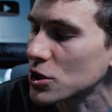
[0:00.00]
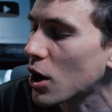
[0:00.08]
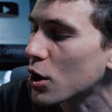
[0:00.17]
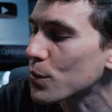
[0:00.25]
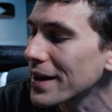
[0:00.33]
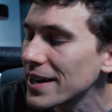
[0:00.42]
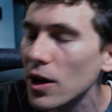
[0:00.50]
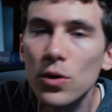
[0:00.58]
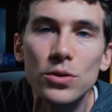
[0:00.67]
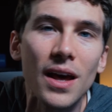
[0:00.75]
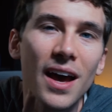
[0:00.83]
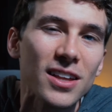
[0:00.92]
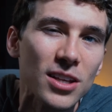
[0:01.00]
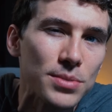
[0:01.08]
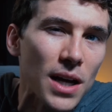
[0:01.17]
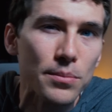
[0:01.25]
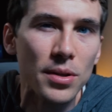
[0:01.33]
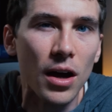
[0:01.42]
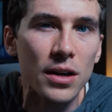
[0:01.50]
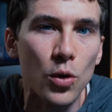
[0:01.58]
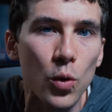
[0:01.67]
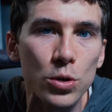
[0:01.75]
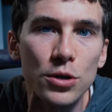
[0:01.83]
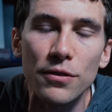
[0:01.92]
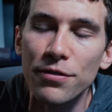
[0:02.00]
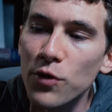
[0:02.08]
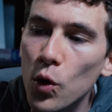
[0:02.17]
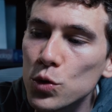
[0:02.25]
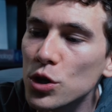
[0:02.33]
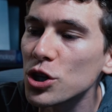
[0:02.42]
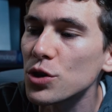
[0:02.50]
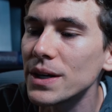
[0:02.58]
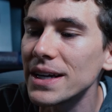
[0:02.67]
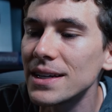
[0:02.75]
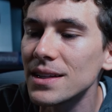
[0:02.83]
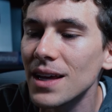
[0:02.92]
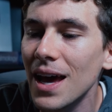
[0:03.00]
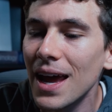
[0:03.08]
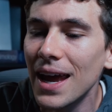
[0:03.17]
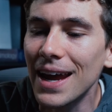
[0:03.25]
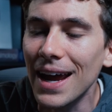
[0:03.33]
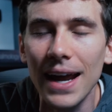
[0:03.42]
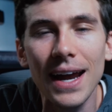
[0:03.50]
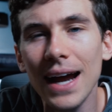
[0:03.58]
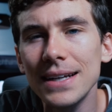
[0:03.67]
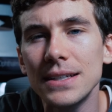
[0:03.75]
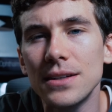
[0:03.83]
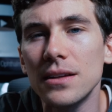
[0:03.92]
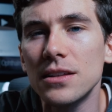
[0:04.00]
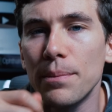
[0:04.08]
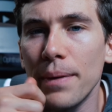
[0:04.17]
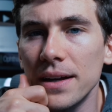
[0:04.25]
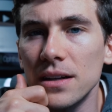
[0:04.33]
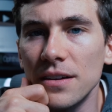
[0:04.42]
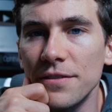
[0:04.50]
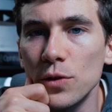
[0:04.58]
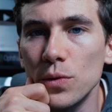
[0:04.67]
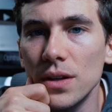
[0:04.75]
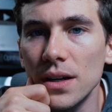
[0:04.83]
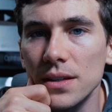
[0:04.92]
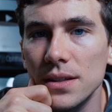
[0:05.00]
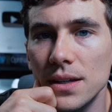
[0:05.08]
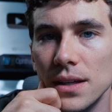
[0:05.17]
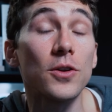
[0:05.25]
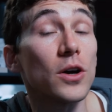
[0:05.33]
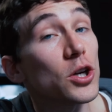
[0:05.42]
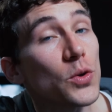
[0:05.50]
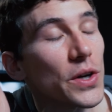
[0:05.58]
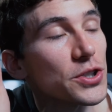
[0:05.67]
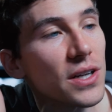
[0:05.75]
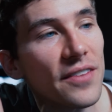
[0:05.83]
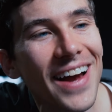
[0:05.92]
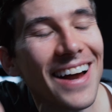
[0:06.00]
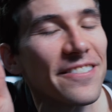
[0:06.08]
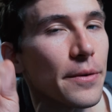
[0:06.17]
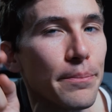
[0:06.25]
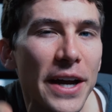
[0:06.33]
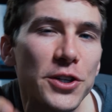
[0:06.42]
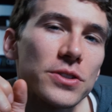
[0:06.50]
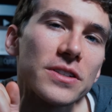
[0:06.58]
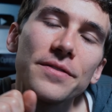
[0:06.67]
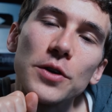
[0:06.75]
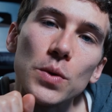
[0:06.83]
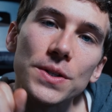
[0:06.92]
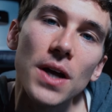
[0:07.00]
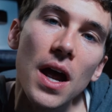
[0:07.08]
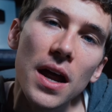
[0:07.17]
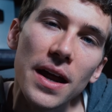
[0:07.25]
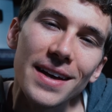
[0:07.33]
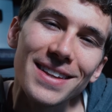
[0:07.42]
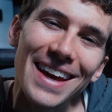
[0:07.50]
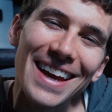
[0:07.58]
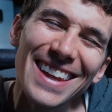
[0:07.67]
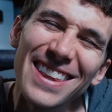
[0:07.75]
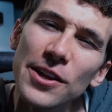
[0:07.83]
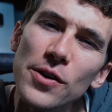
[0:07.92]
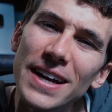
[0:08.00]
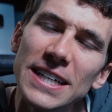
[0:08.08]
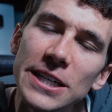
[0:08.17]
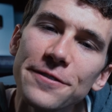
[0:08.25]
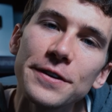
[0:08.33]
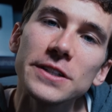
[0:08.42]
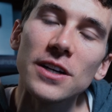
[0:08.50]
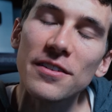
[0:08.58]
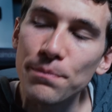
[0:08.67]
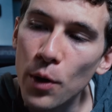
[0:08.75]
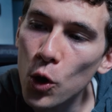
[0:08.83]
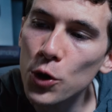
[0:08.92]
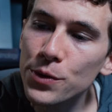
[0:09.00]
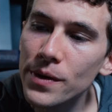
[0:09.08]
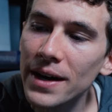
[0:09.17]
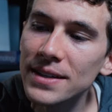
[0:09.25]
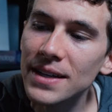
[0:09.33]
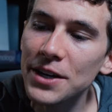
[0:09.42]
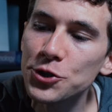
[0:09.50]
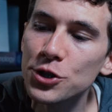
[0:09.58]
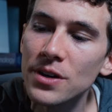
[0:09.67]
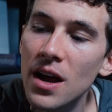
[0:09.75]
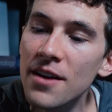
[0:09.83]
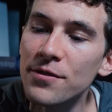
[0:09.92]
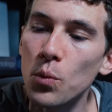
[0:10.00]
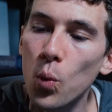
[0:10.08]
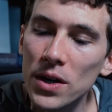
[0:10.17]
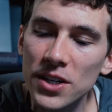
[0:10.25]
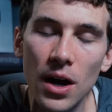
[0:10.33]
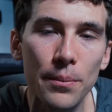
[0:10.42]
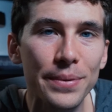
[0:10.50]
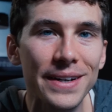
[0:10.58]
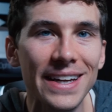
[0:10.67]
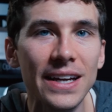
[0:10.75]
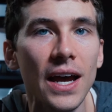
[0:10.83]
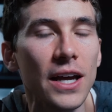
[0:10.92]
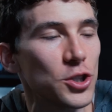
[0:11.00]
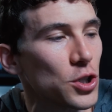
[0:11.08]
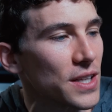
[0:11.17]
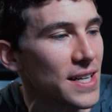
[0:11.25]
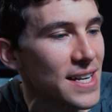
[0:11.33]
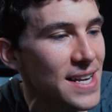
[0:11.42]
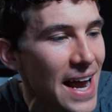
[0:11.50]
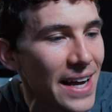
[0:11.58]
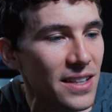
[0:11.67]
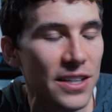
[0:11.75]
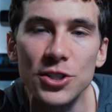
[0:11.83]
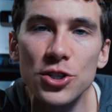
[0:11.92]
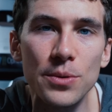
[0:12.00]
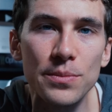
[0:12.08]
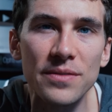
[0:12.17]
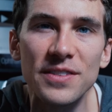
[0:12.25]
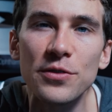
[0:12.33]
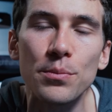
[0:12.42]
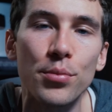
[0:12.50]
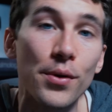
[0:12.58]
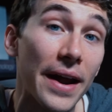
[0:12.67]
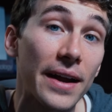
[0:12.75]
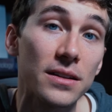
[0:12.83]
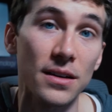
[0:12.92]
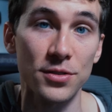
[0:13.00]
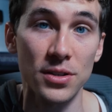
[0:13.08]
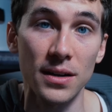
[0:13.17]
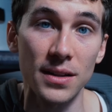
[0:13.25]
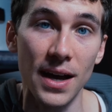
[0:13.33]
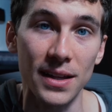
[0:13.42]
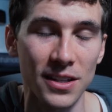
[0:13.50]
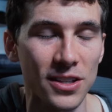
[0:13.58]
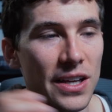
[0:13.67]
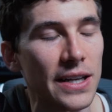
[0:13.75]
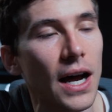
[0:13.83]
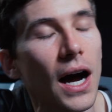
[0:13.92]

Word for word: in car radios, sometimes on older phone screens. It kind of does depend on a few things. Now, a good question I've gotten from patients and viewers is there a difference of polarization from one company to the next in terms of different brands of sunglasses? And